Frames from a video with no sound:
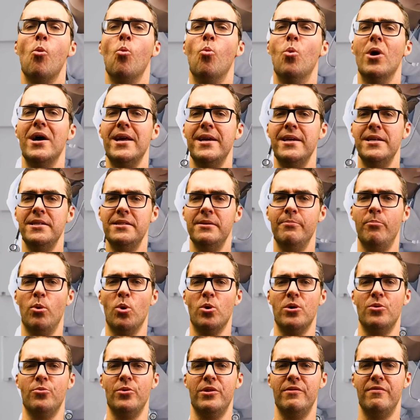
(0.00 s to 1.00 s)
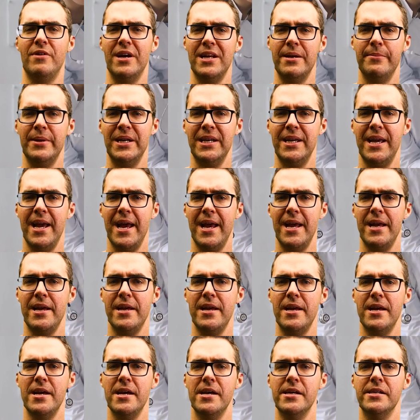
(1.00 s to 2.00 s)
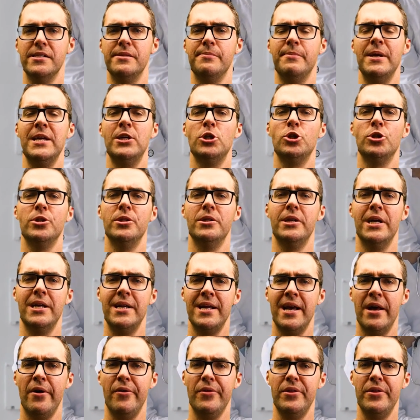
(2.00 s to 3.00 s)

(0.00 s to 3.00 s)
What is important with vitamin K is make sure you're getting a